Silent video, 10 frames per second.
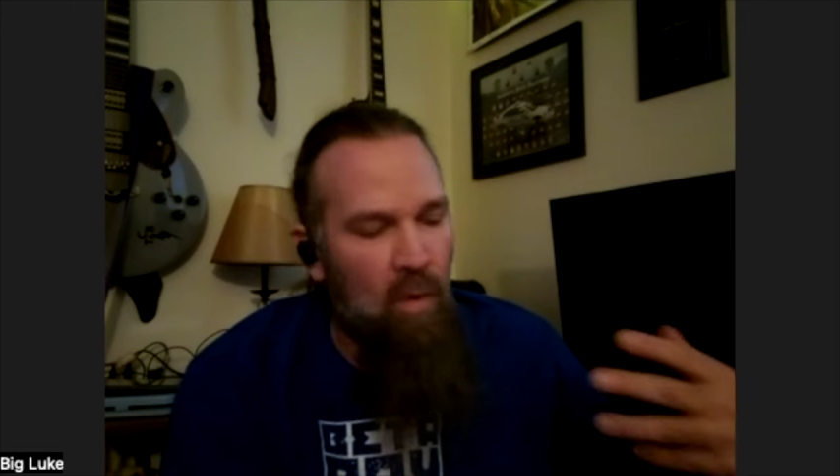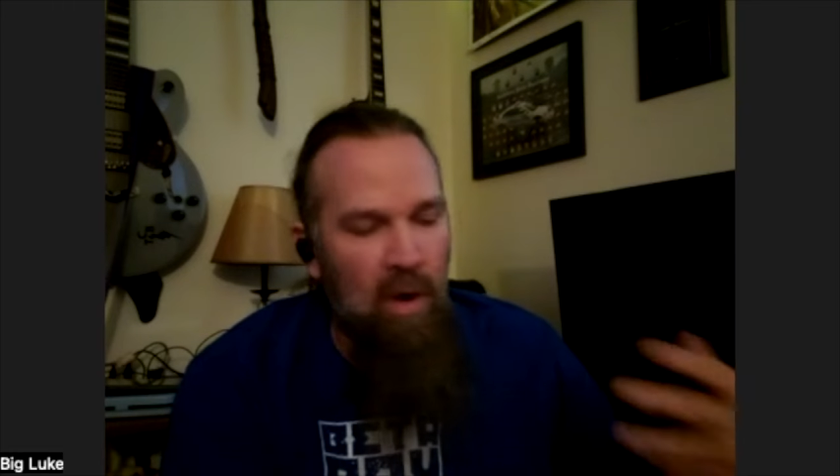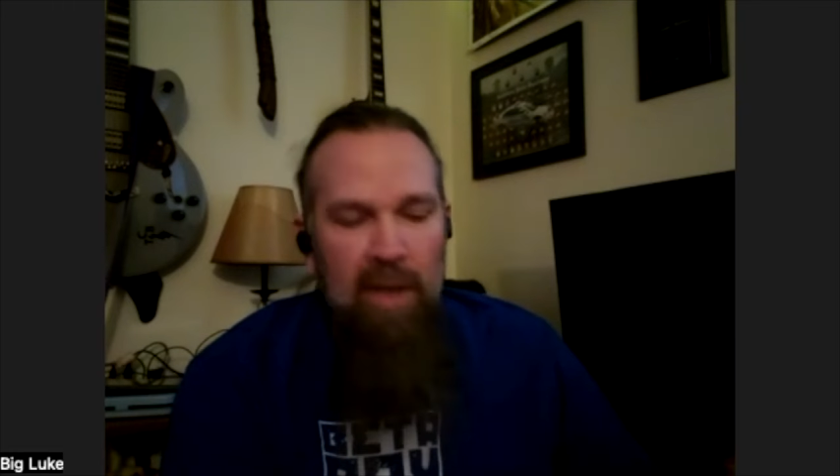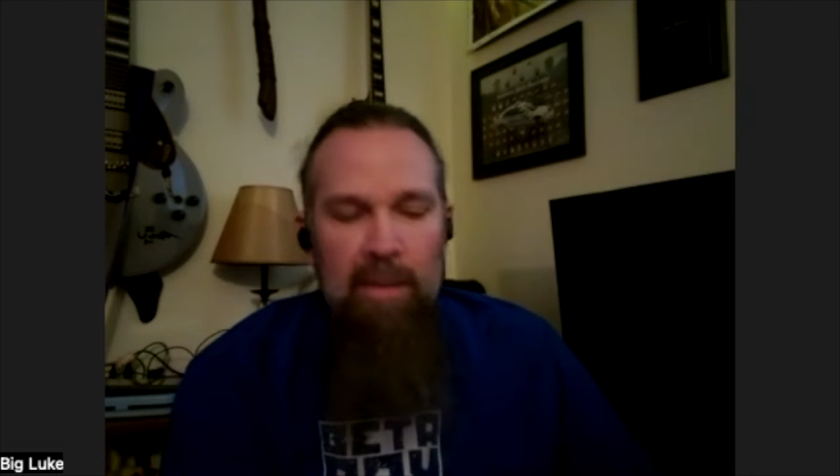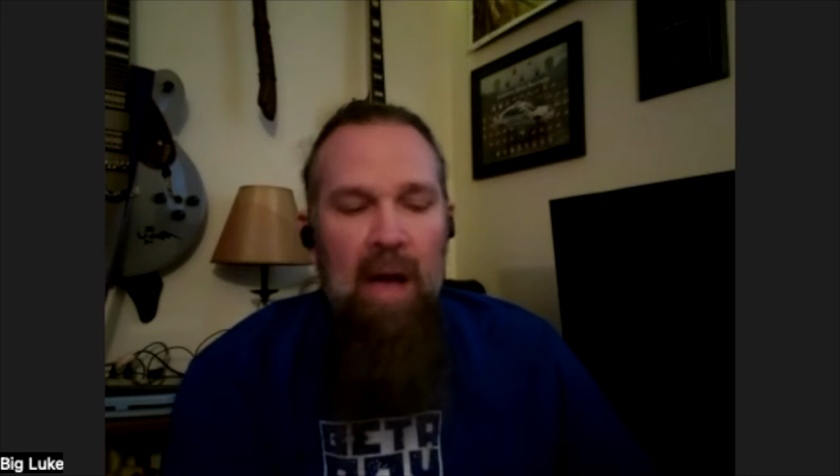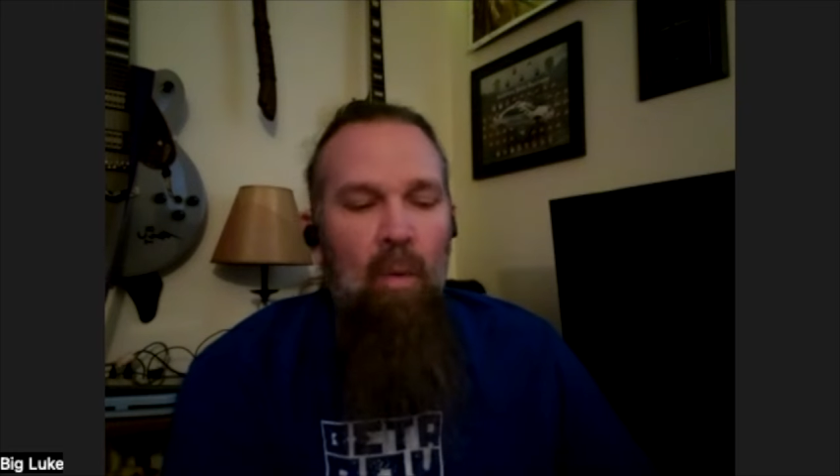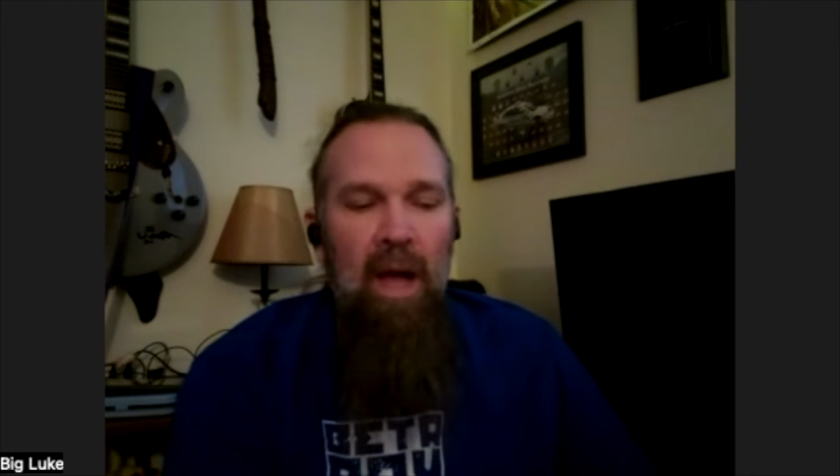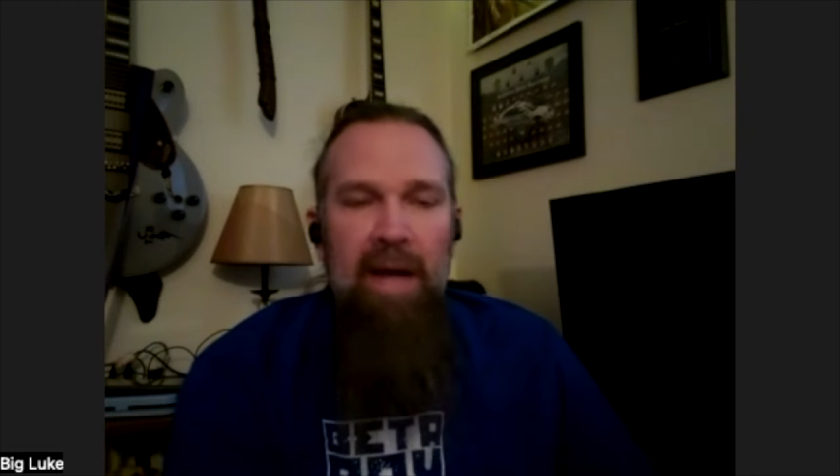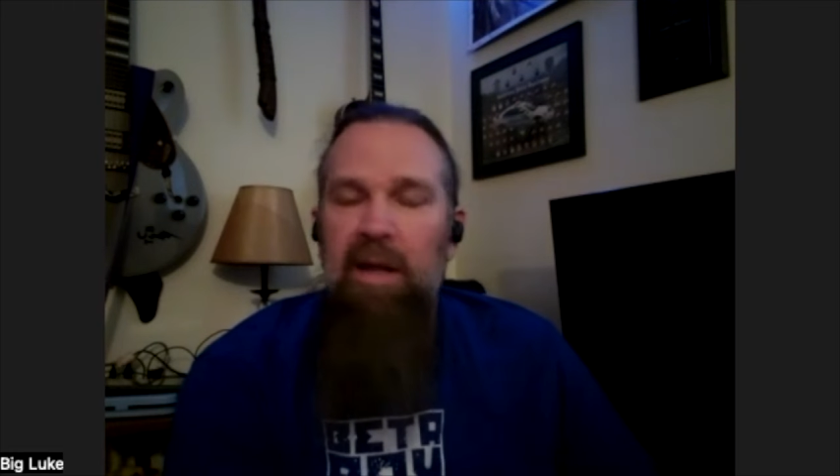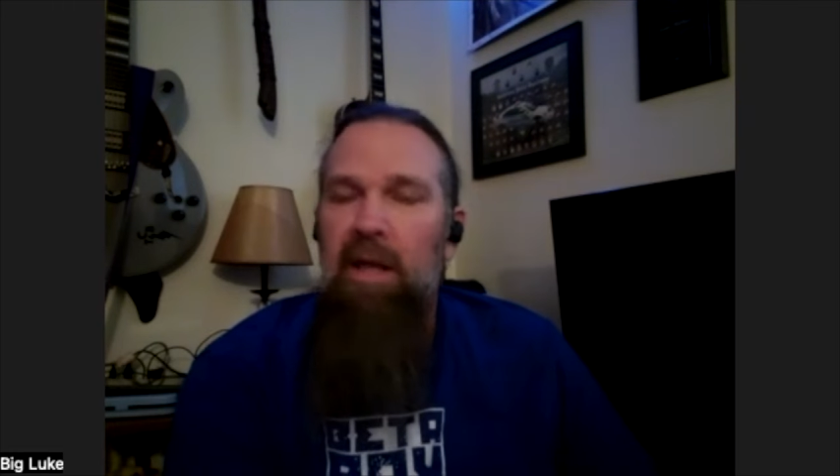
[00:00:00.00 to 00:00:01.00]
about
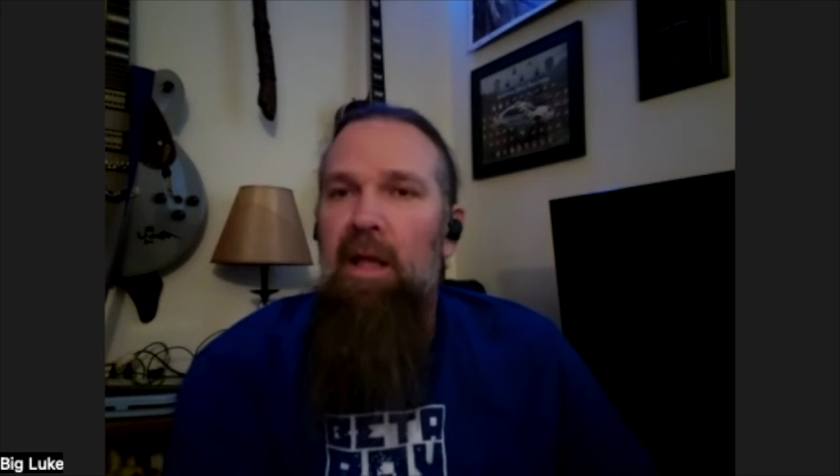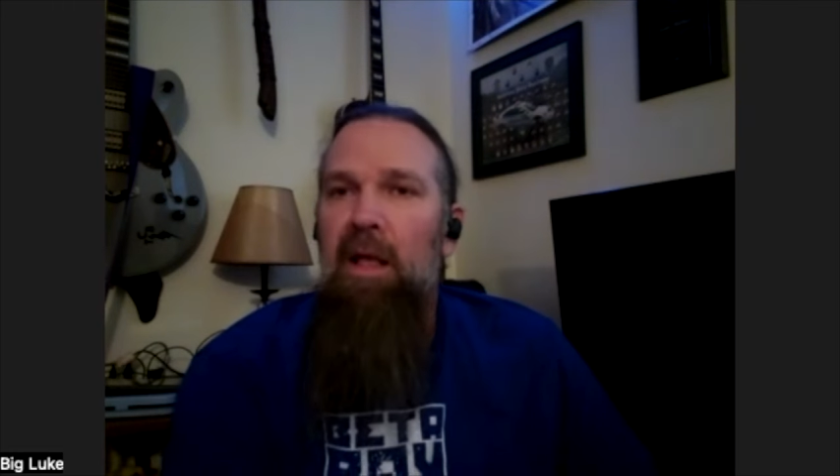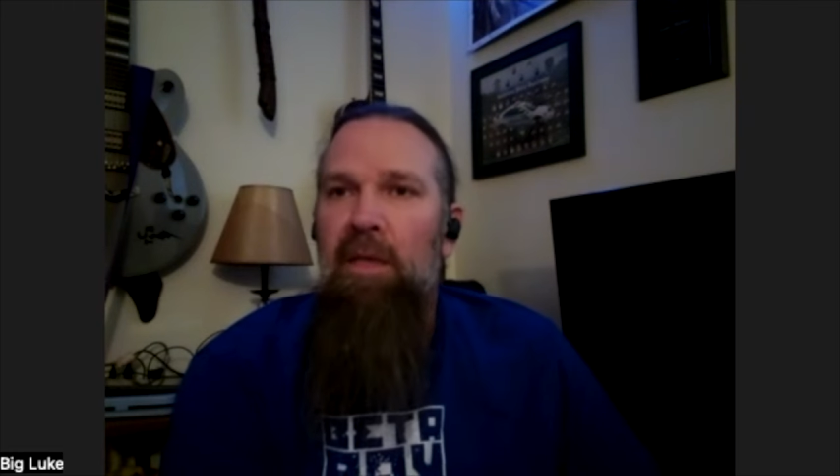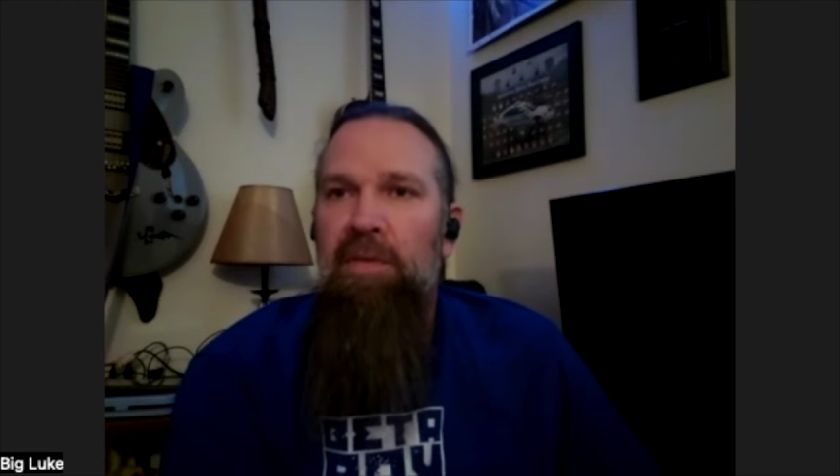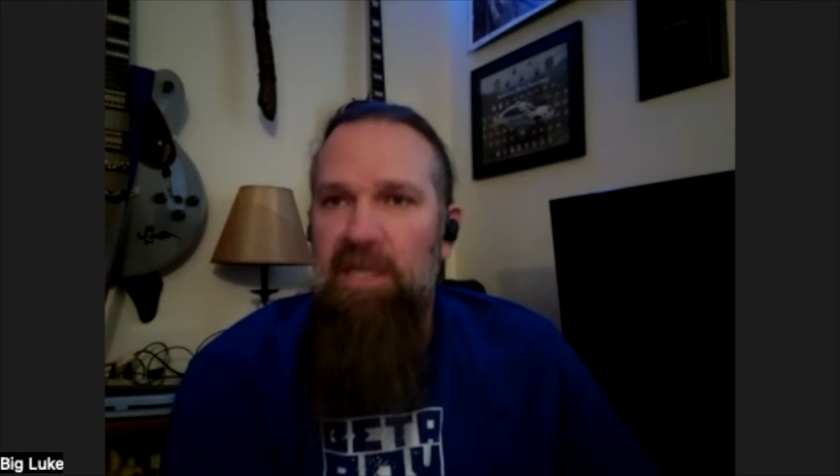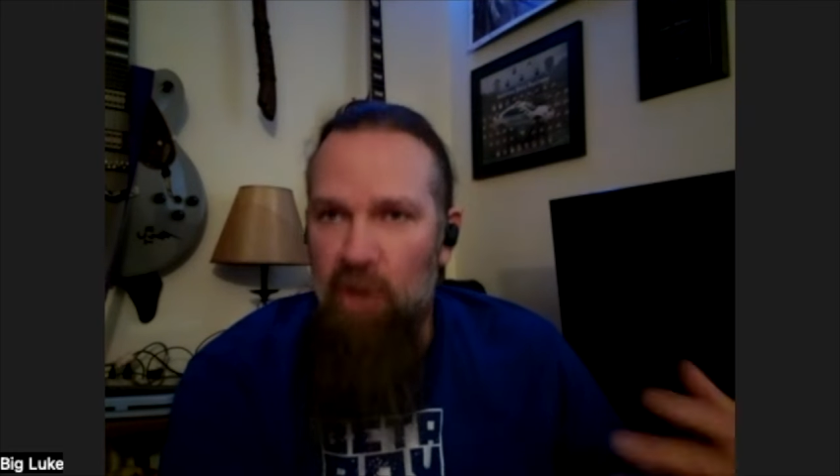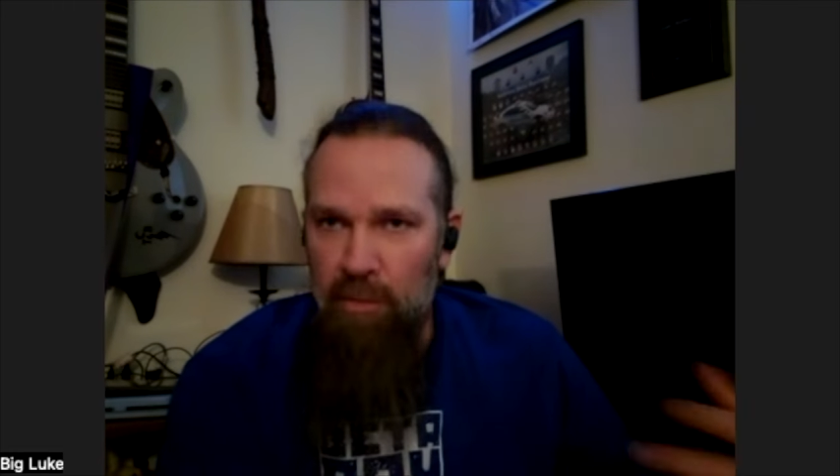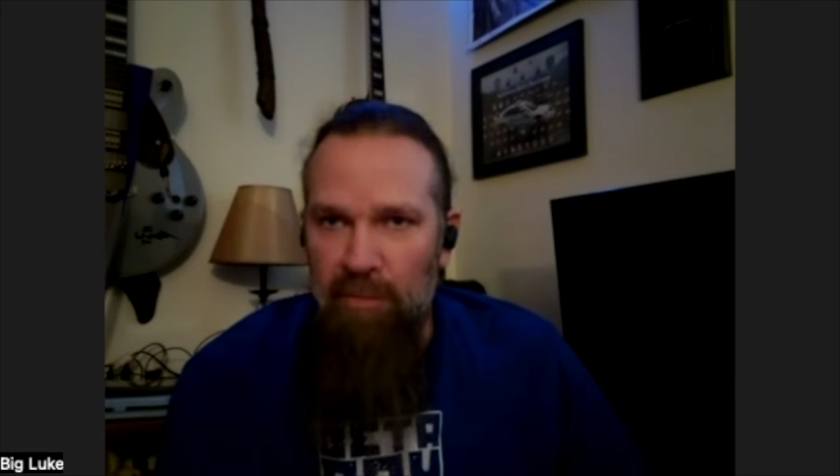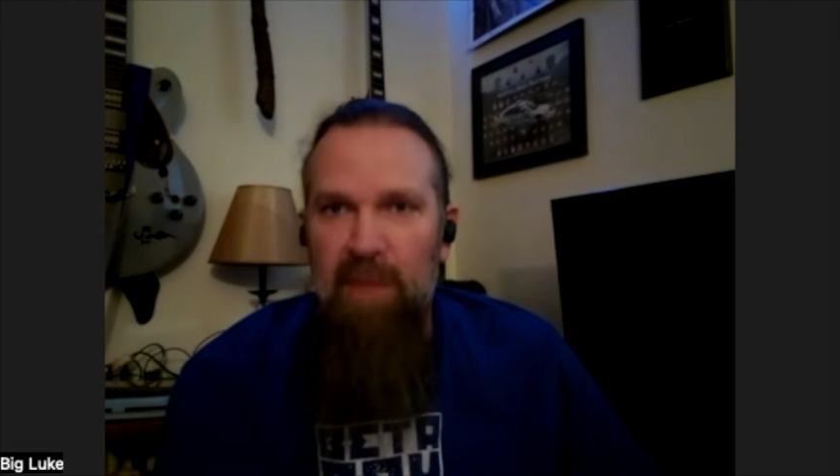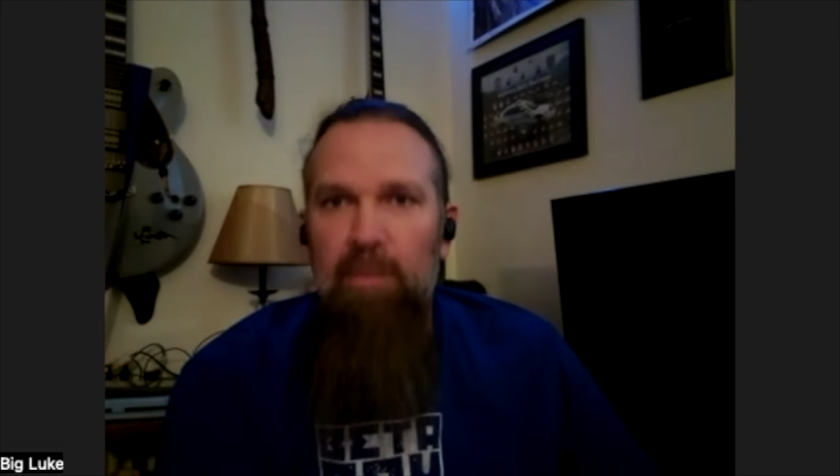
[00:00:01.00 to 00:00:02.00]
what this group
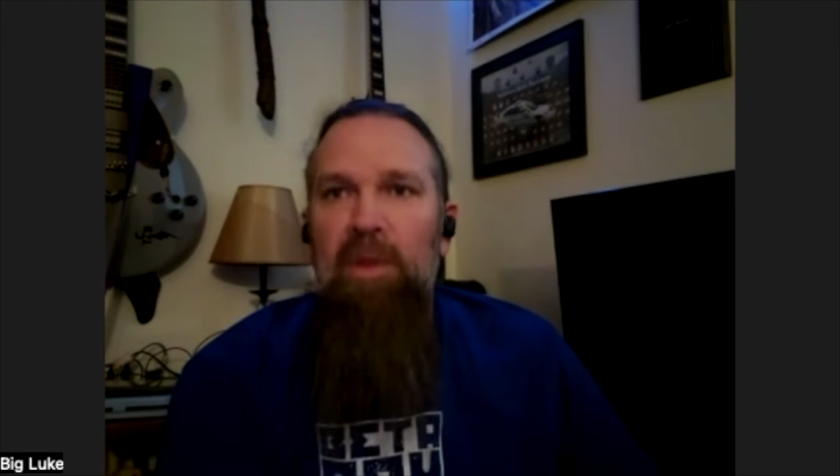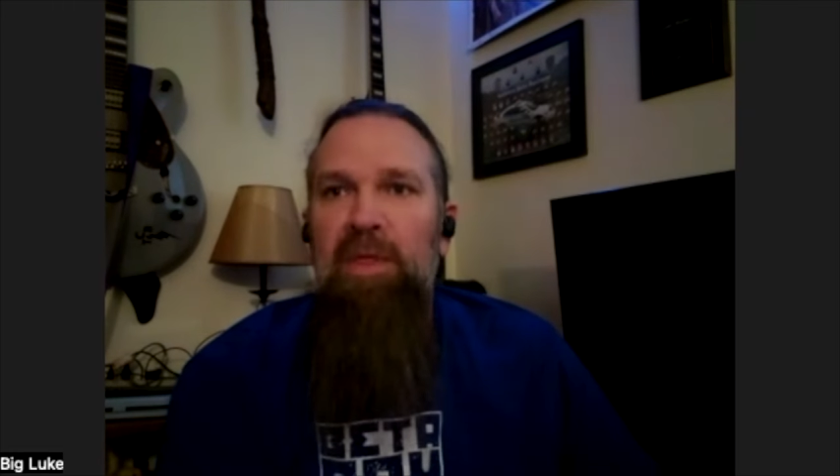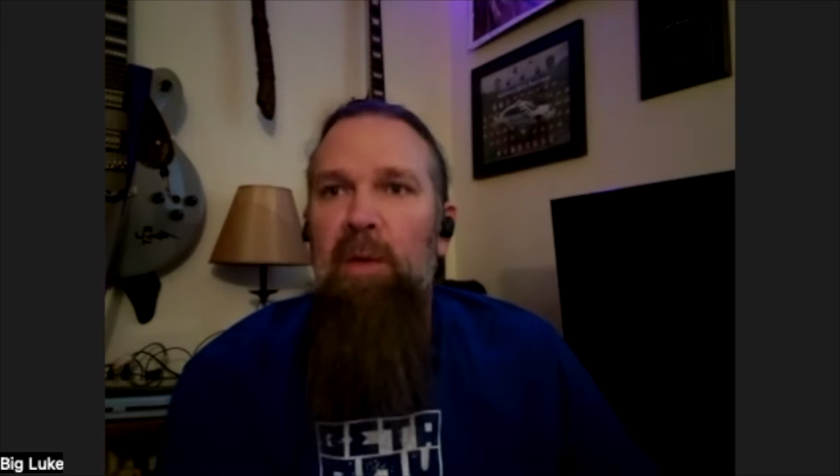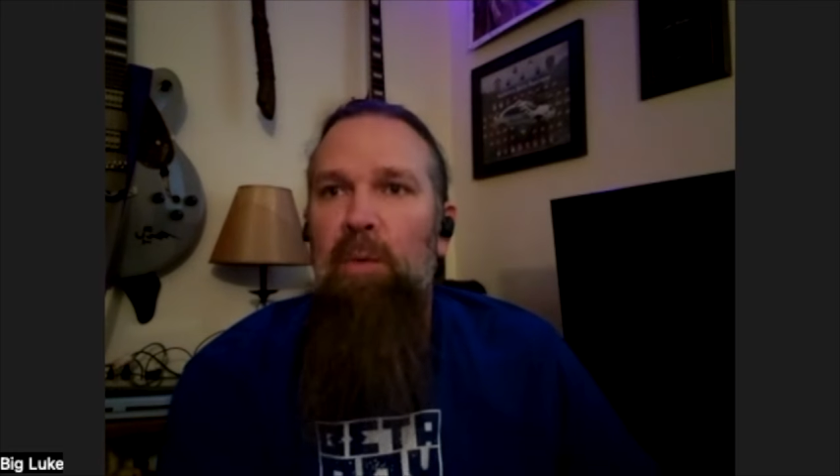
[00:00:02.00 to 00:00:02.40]
of people will think.